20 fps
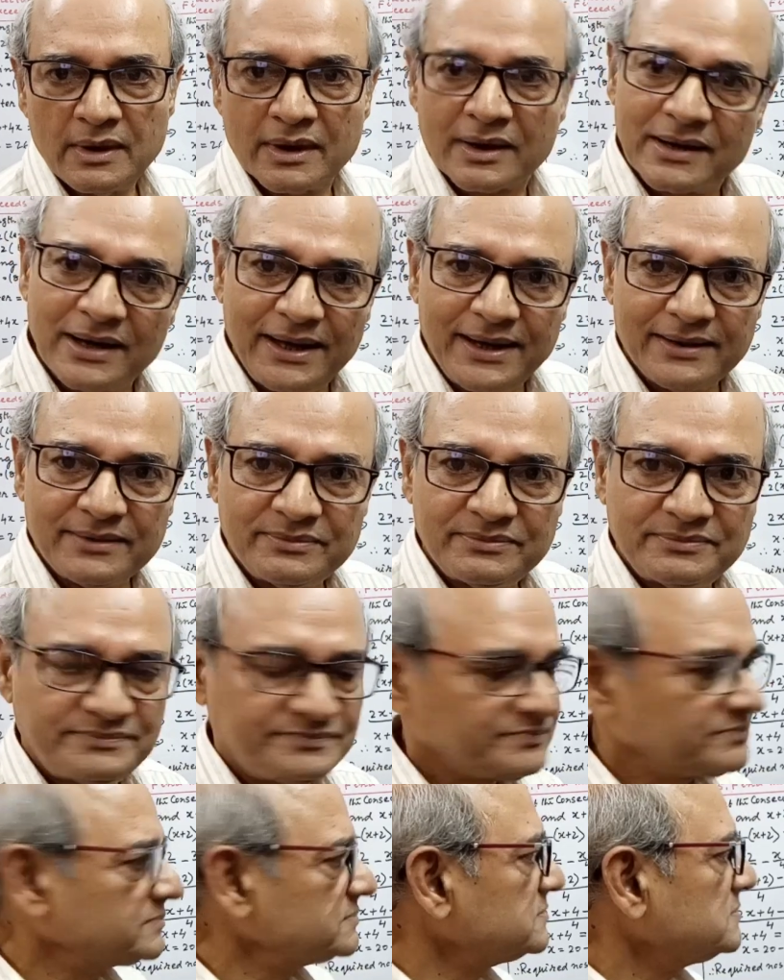Clear?
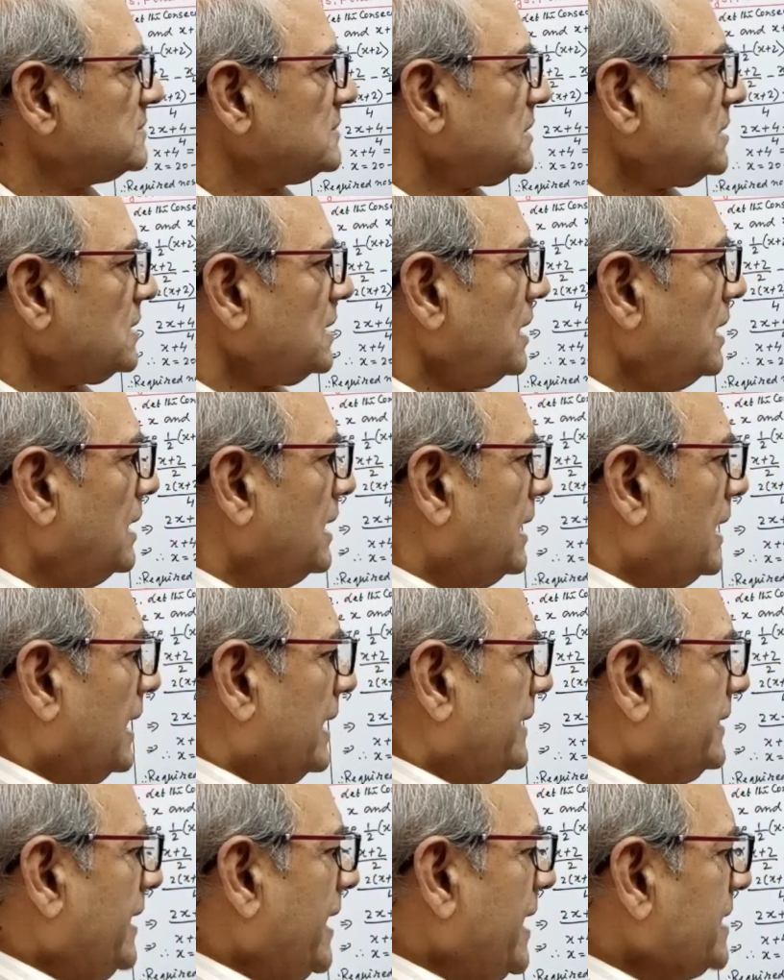
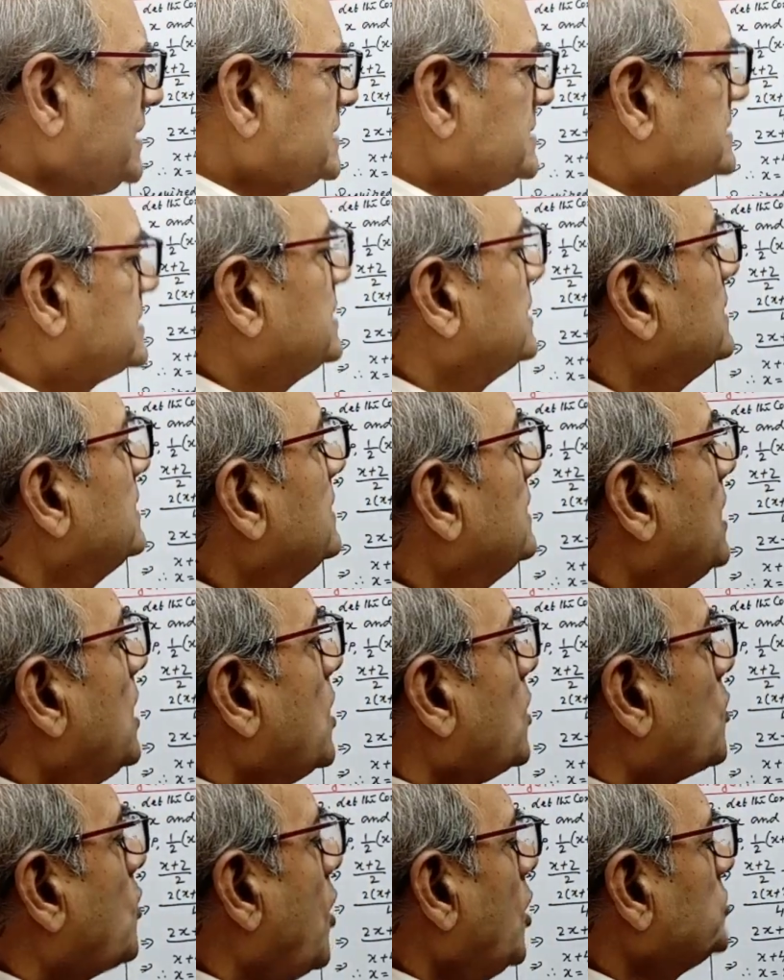Next,
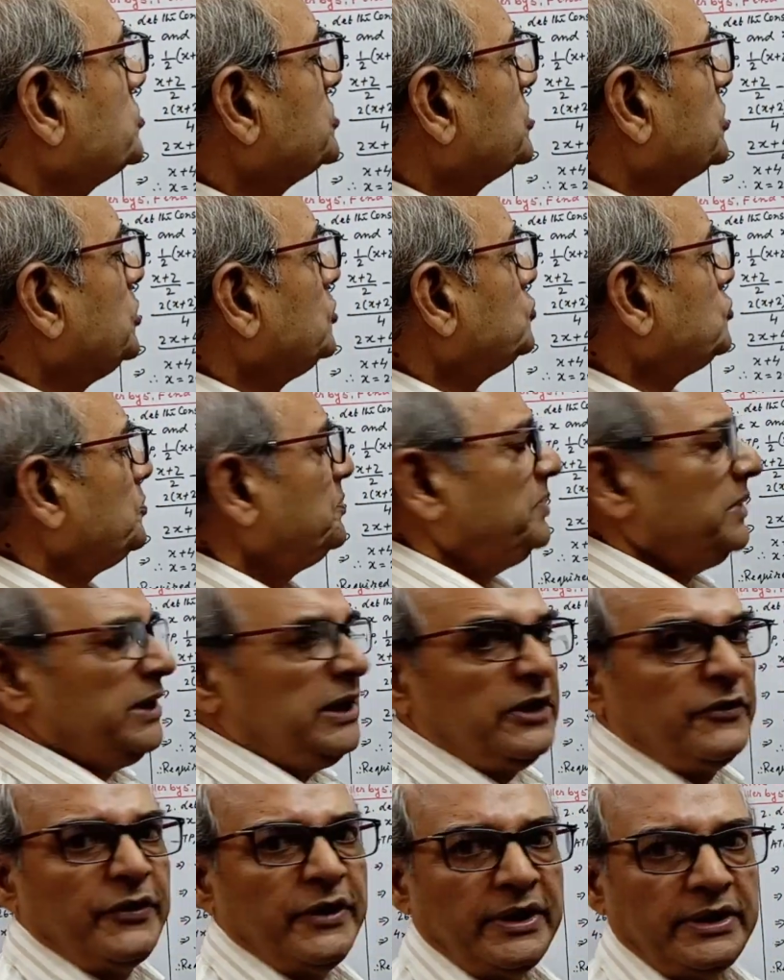consecutive
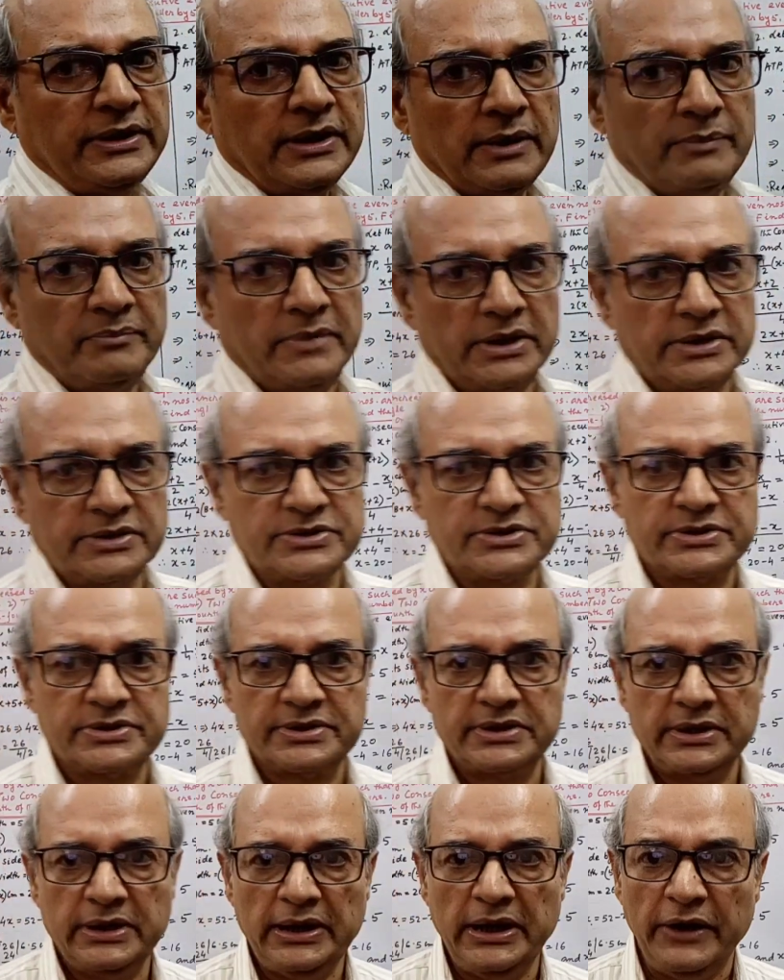even
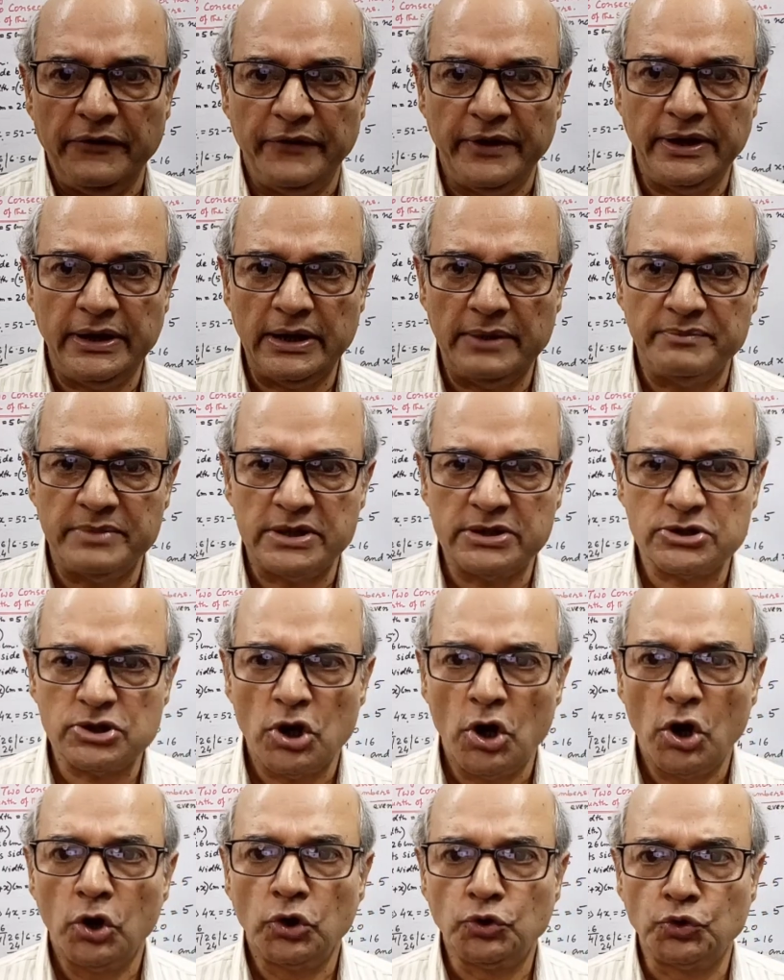numbers. Even
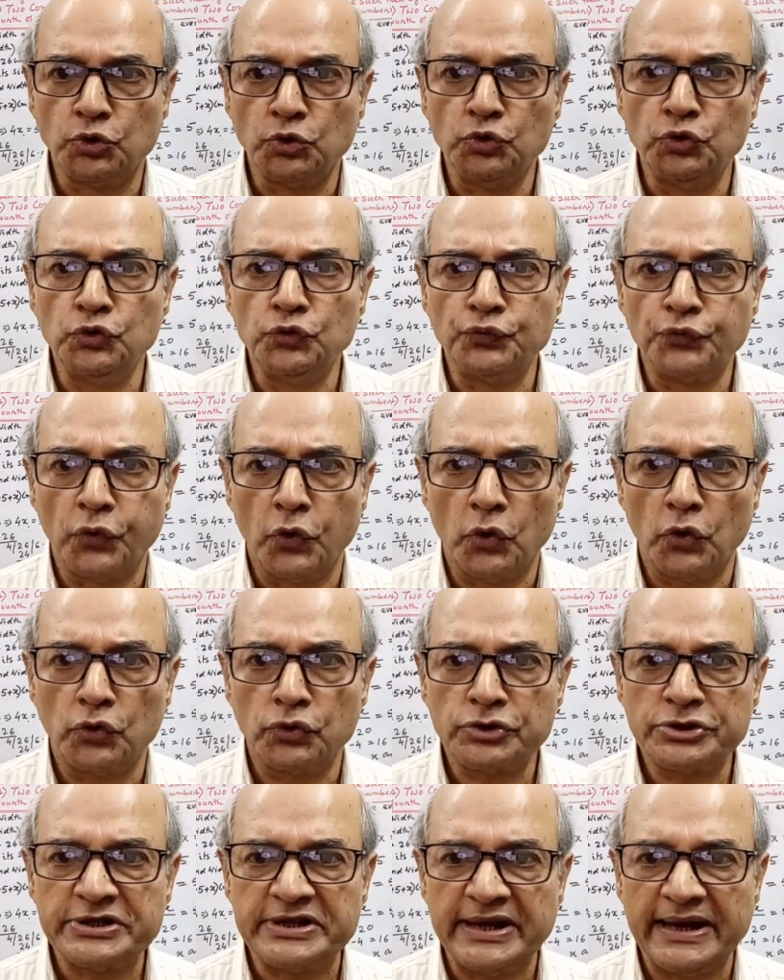numbers 2,
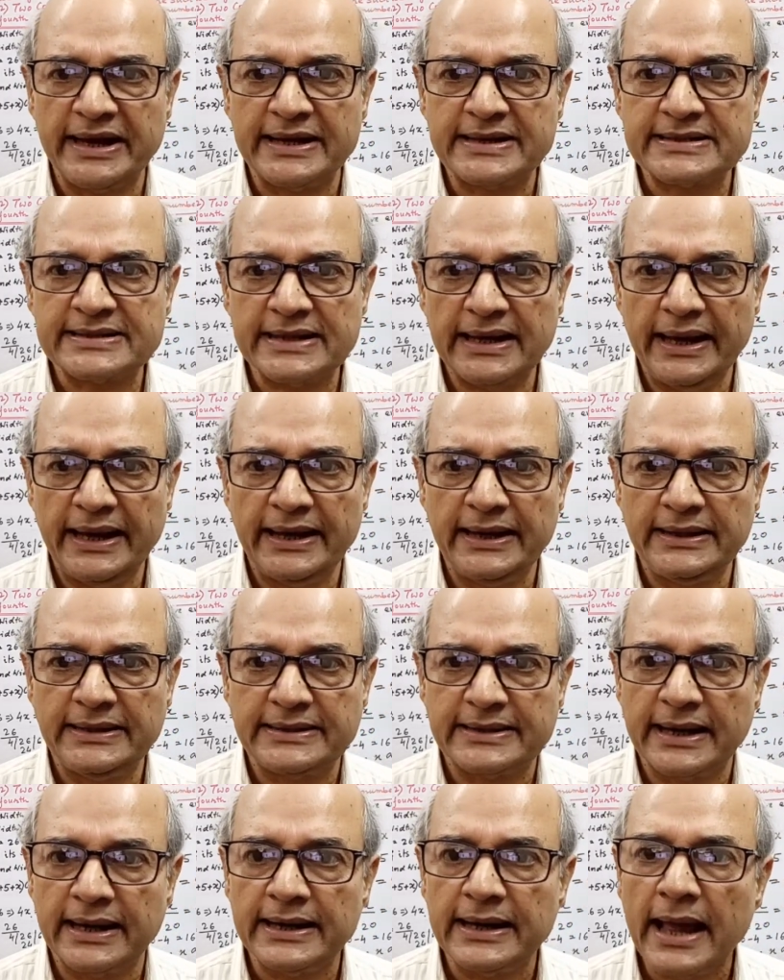4, 6, 8,
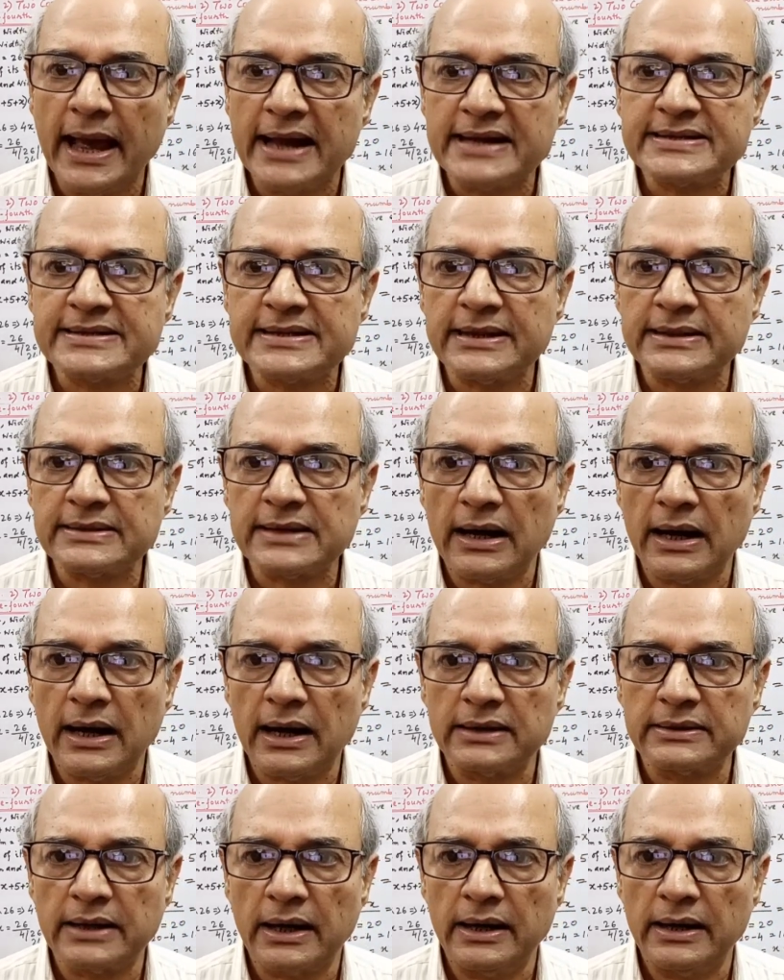10, etc.
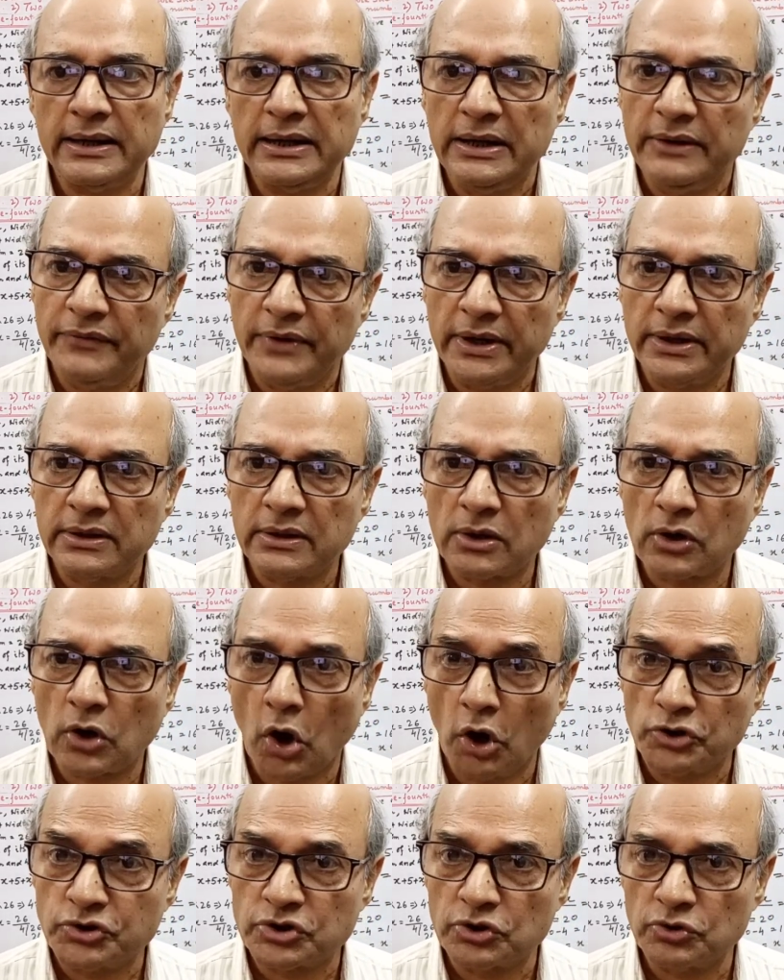are the even
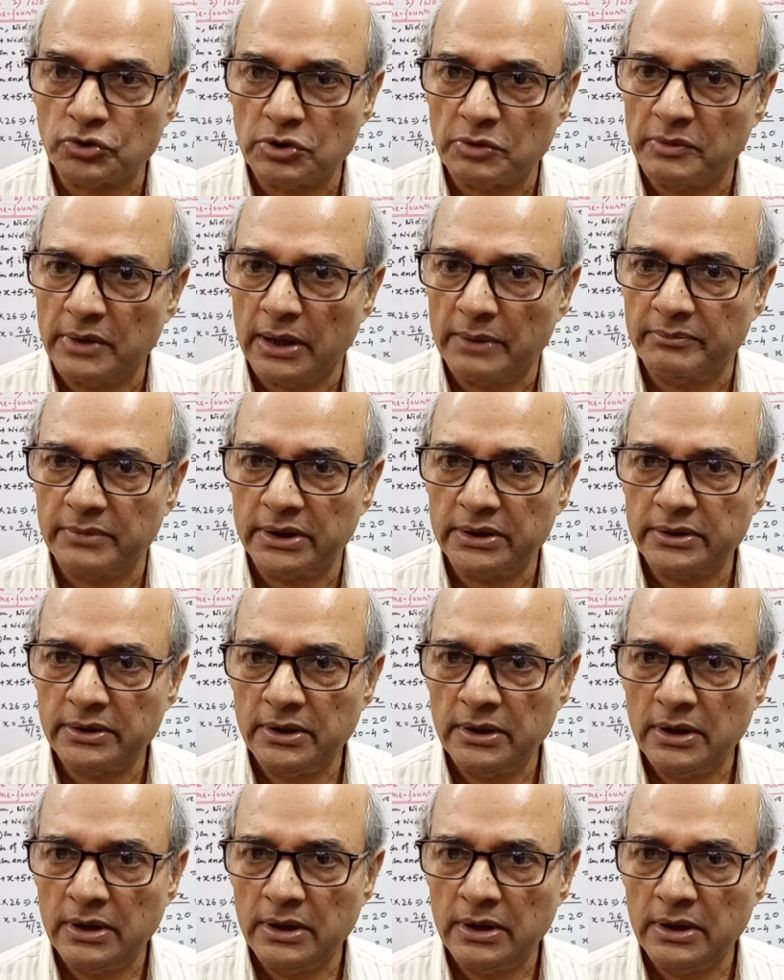consecutive number.